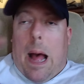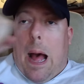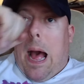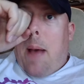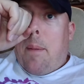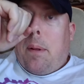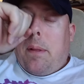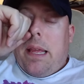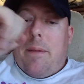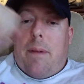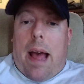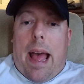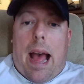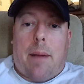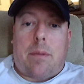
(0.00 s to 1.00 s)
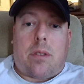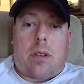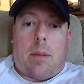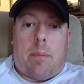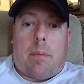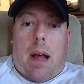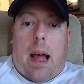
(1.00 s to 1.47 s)
I believe I
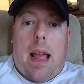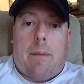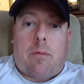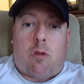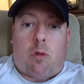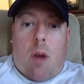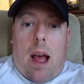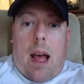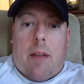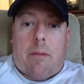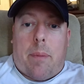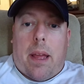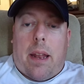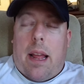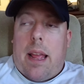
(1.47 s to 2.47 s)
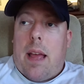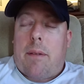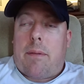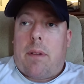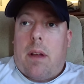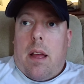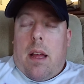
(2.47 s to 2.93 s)
have drive, man.
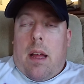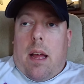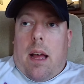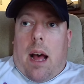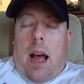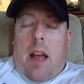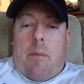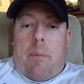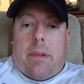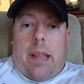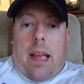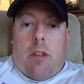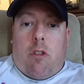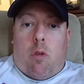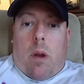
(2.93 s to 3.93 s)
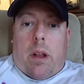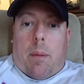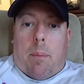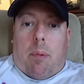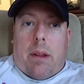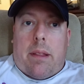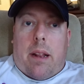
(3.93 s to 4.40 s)
I have potential I
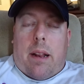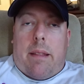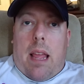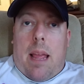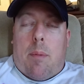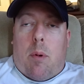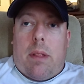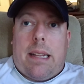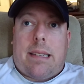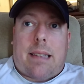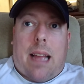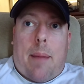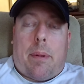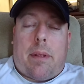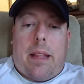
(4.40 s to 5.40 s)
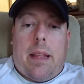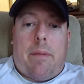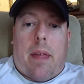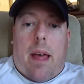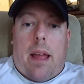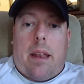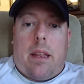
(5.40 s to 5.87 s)
can bring to the table. At least I believe
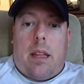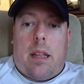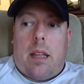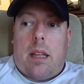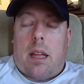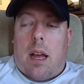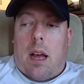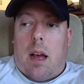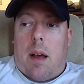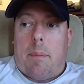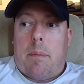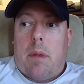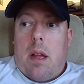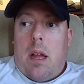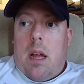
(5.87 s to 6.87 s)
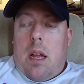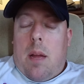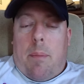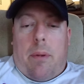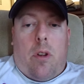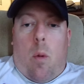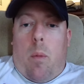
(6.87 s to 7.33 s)
that.
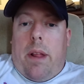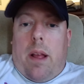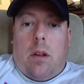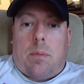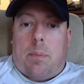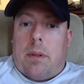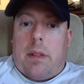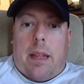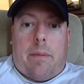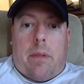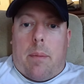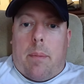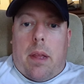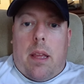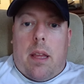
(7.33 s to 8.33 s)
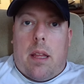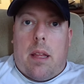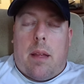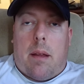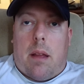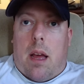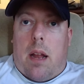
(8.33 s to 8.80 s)
But nobody else believed in me.
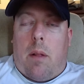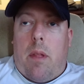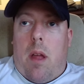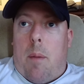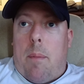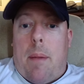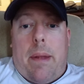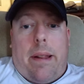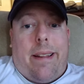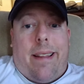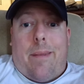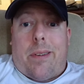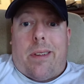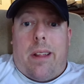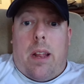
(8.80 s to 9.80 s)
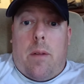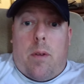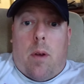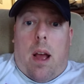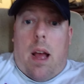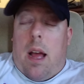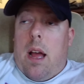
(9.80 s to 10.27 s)
I don't know. Maybe I didn't have a good
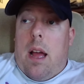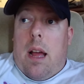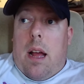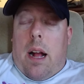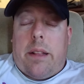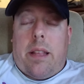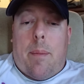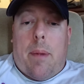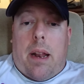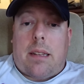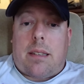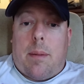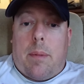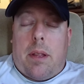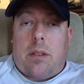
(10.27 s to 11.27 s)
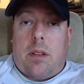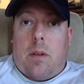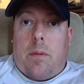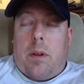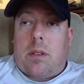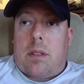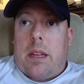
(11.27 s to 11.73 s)
interview. I come out of some of those
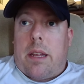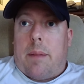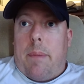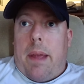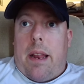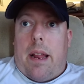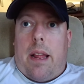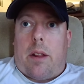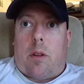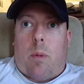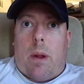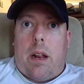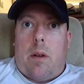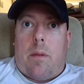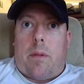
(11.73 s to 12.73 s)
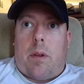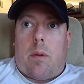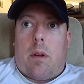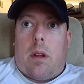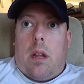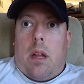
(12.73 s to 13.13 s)
interviews thinking, man, I had a great interview.